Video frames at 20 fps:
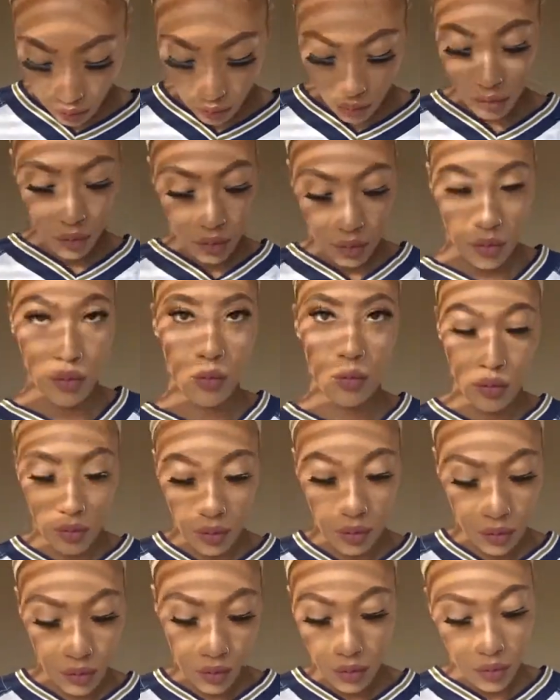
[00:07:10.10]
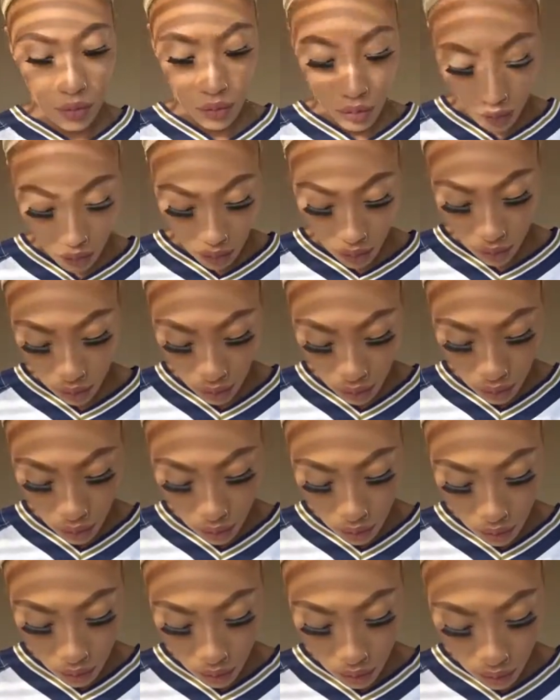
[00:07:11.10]

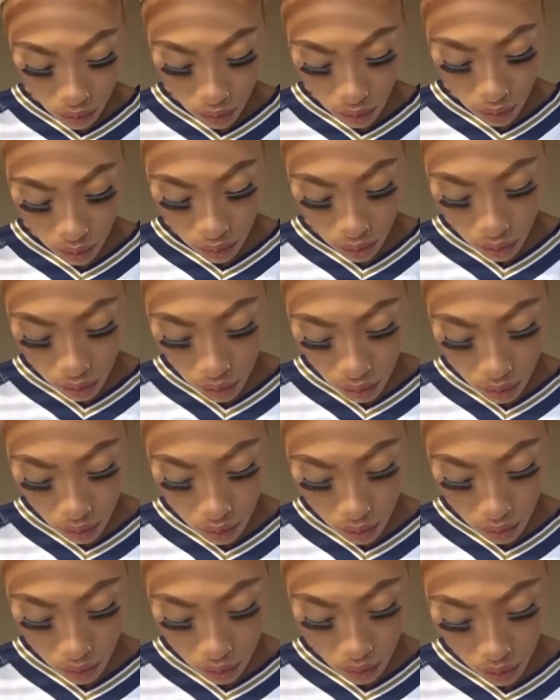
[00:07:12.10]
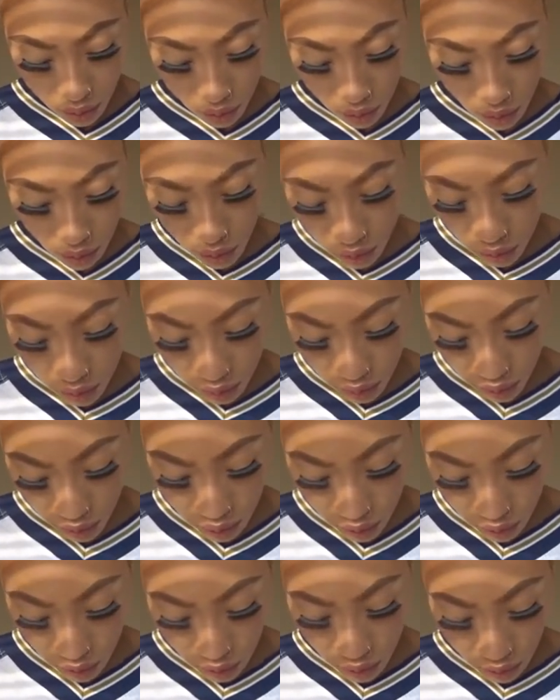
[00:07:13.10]

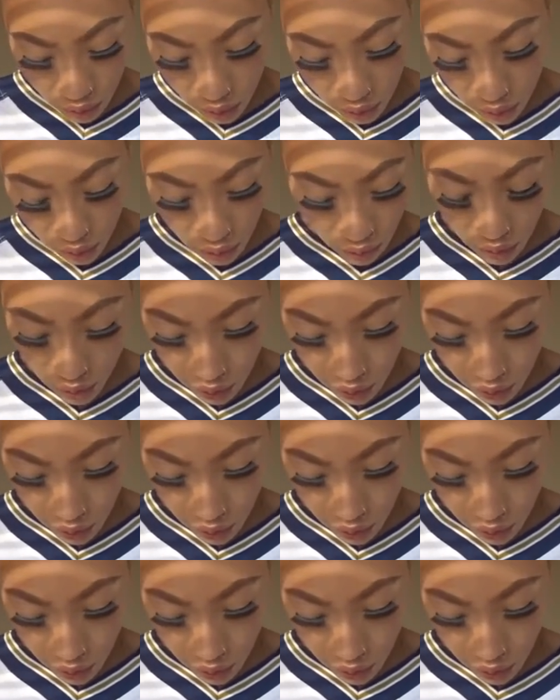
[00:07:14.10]
(silence)